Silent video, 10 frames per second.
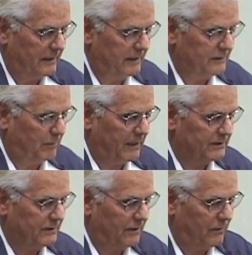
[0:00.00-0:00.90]
is
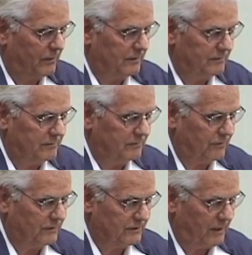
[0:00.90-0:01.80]
best known
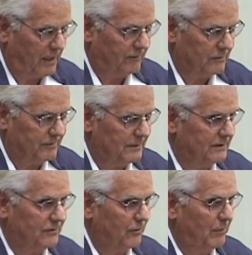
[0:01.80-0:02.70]
for his novels.
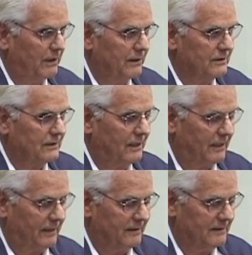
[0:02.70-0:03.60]
He's a tremendous
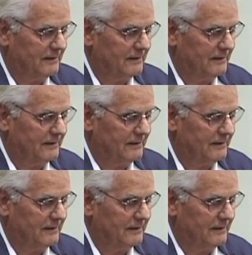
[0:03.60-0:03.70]
guy.